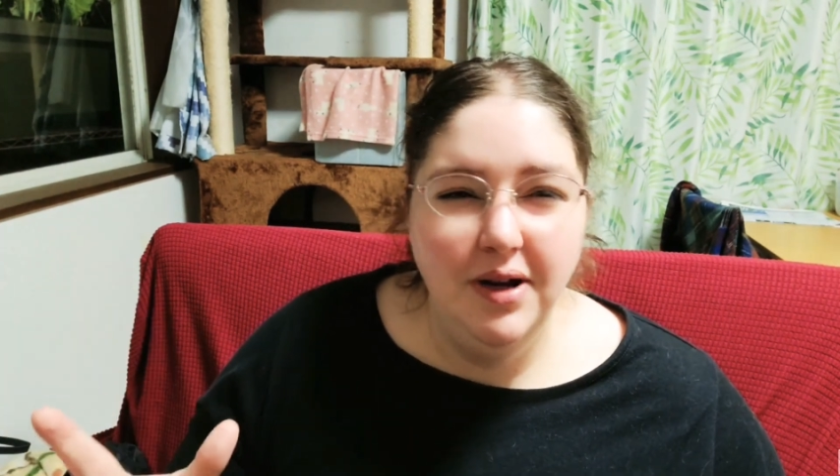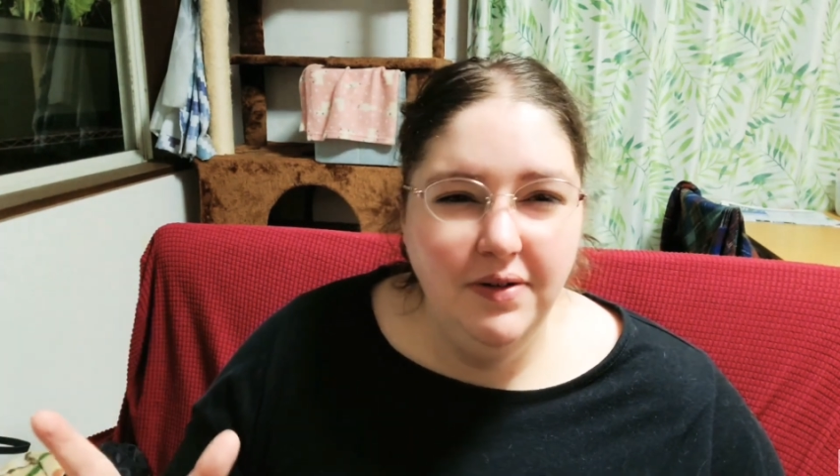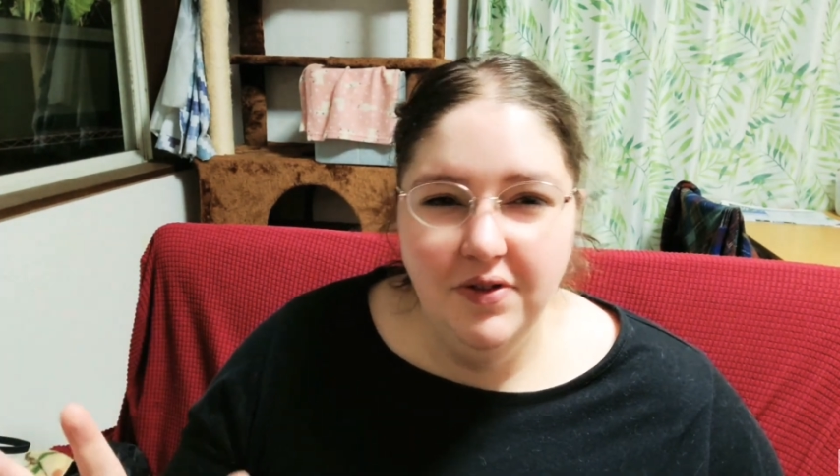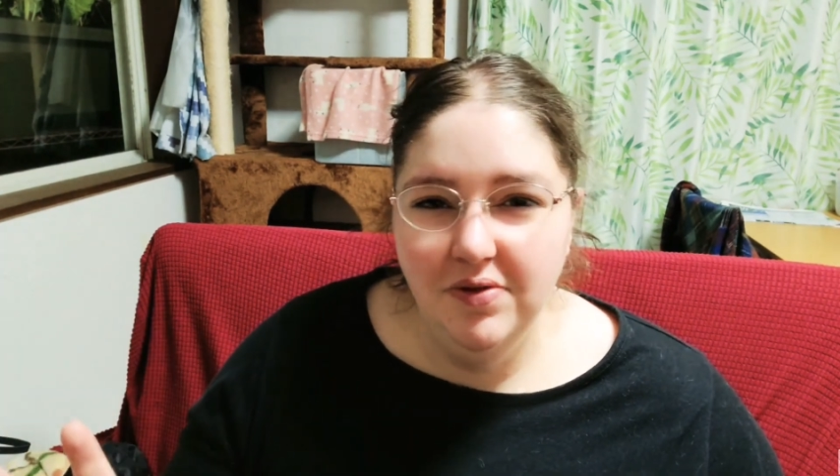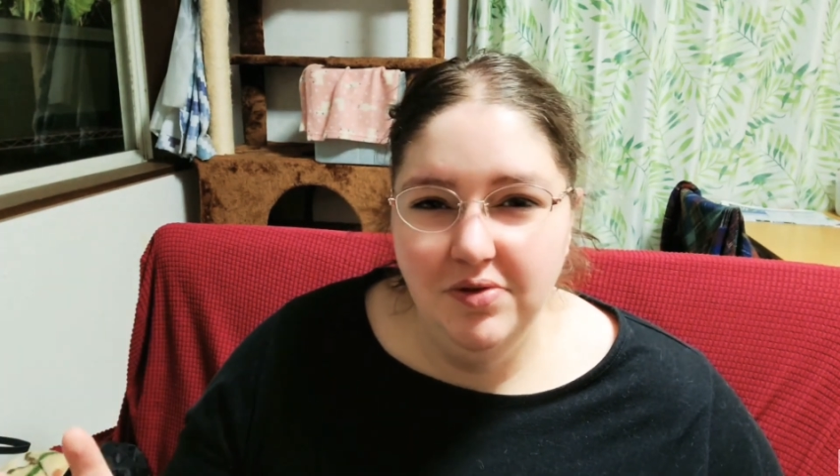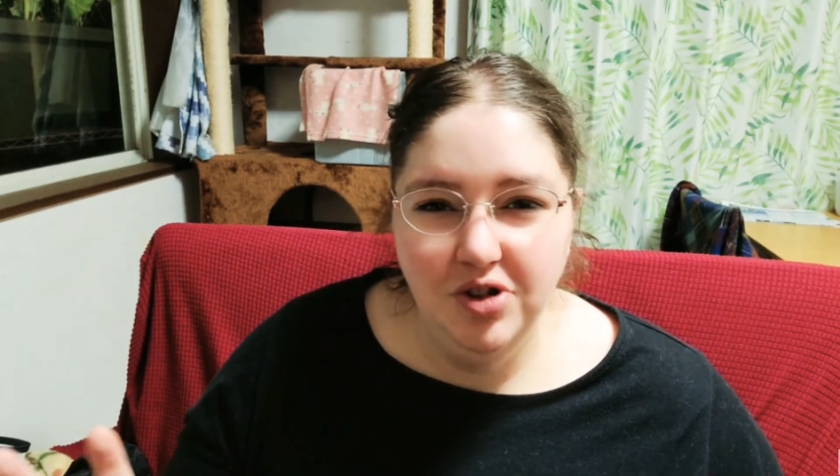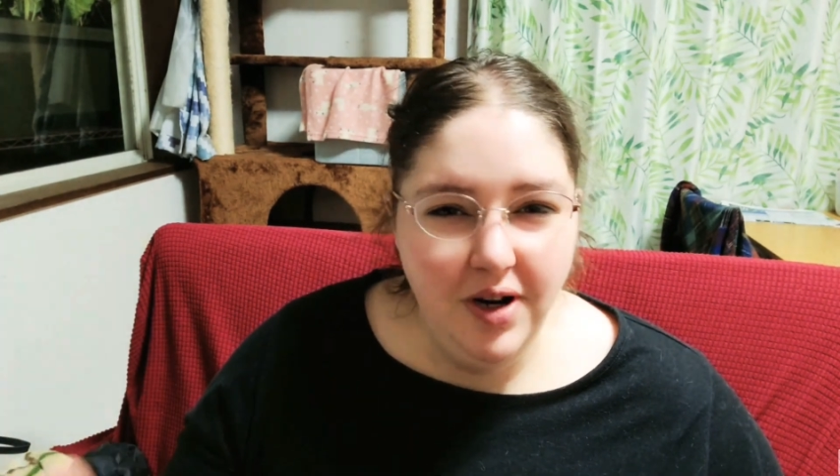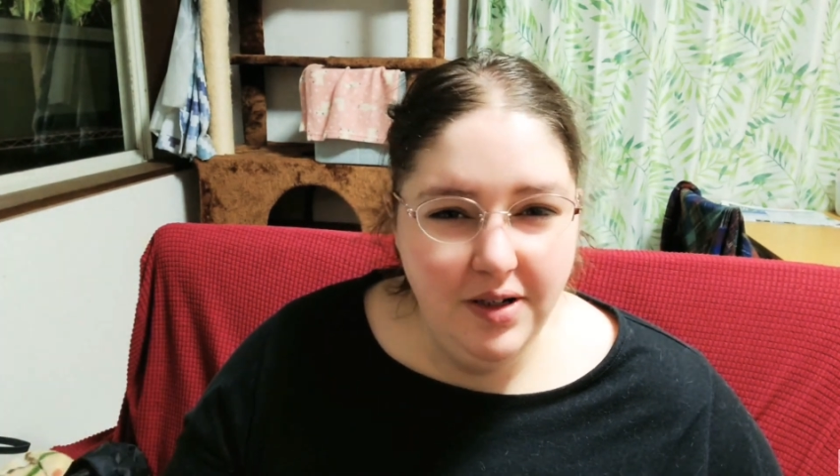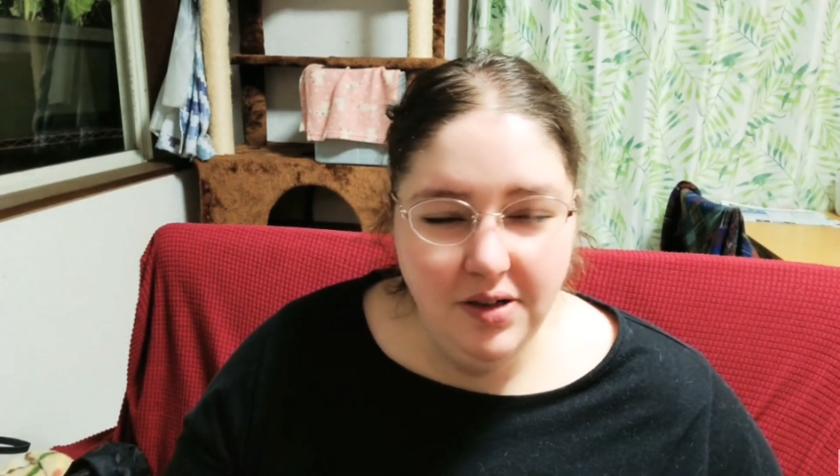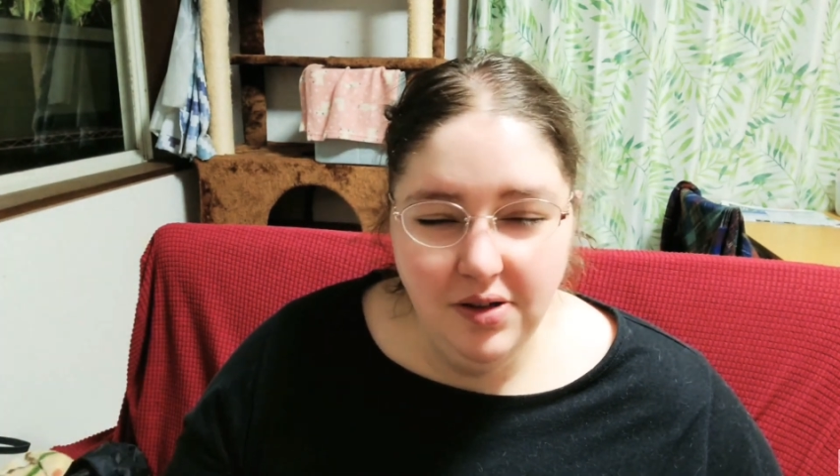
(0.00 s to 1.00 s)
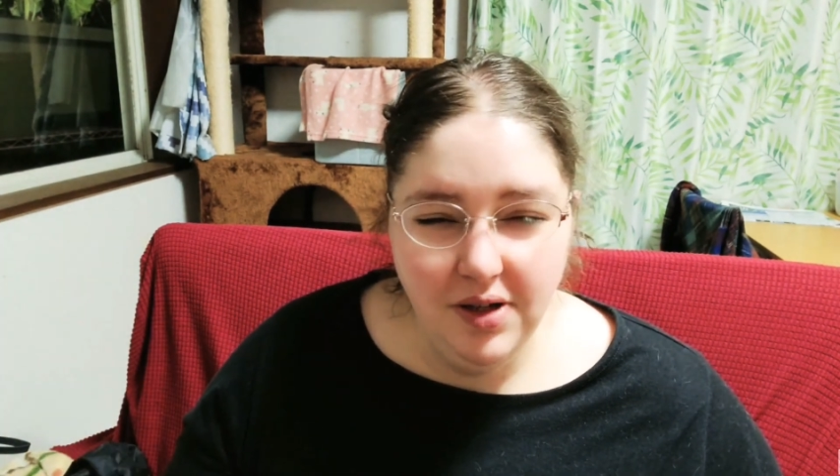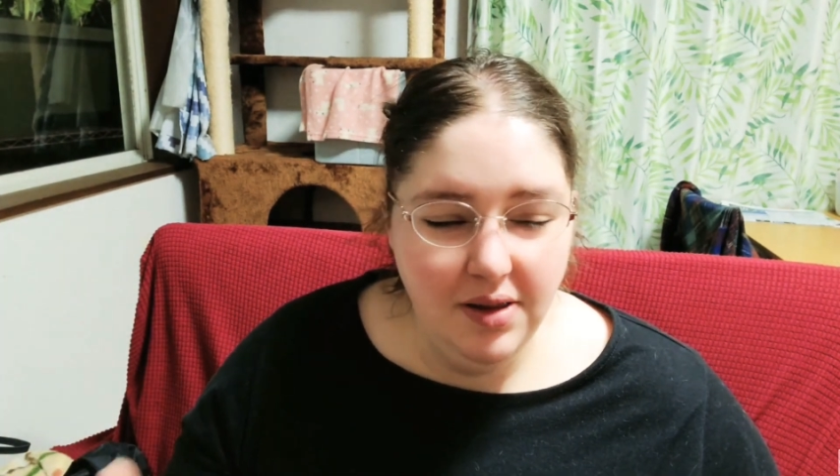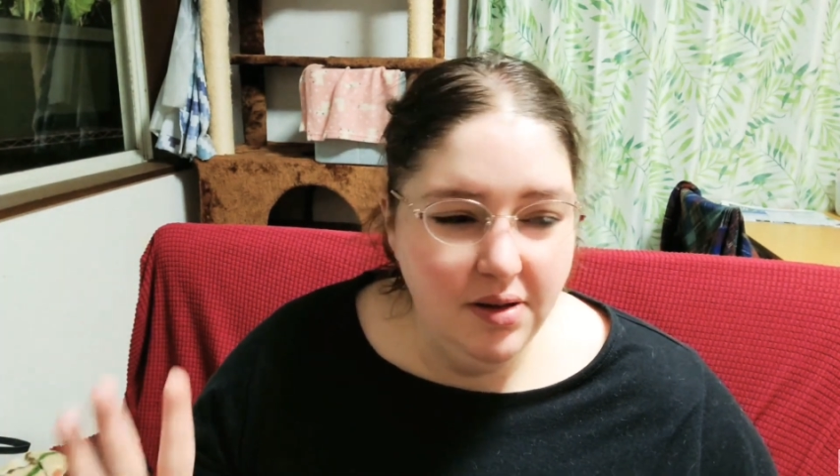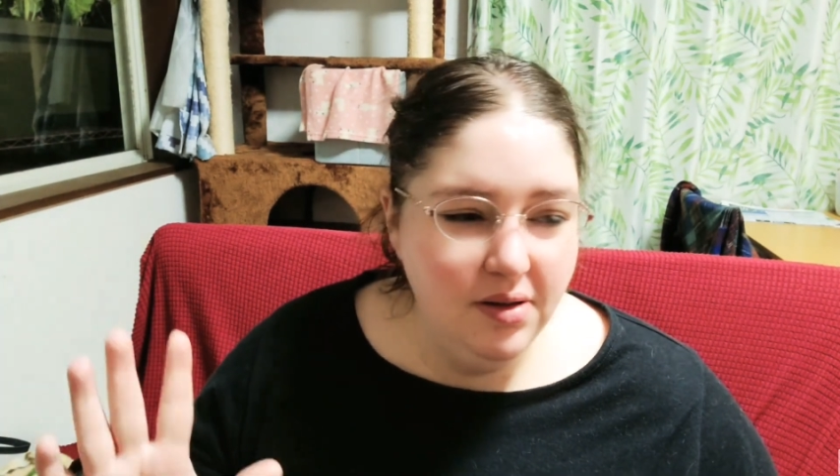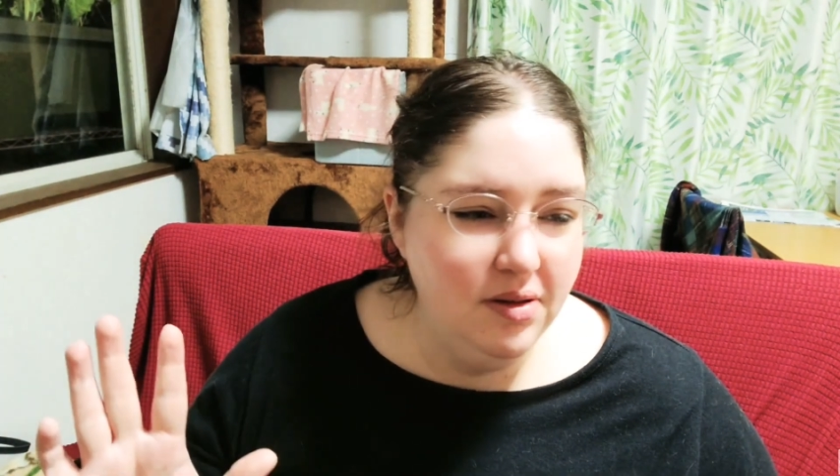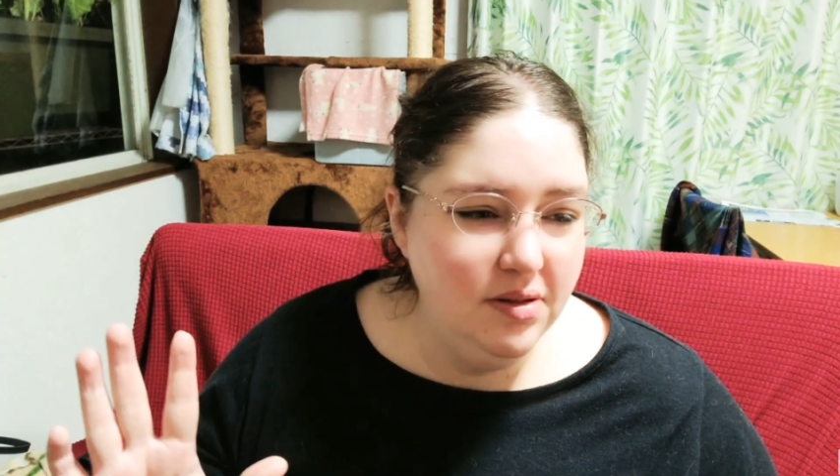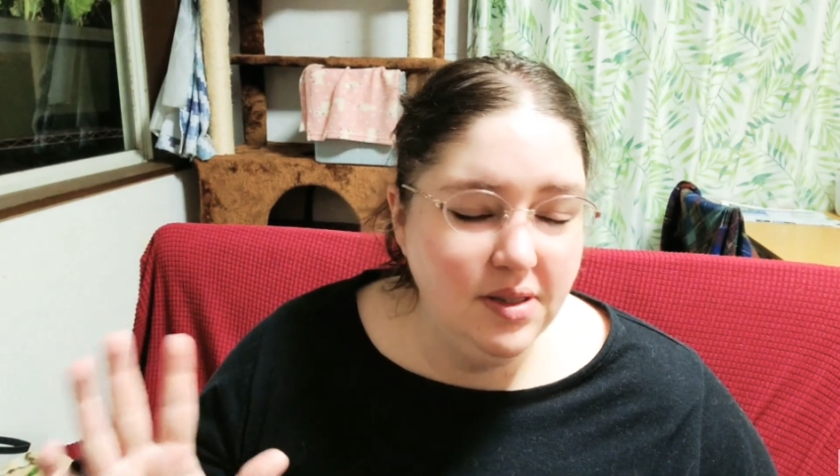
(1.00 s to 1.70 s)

not even trying to look at the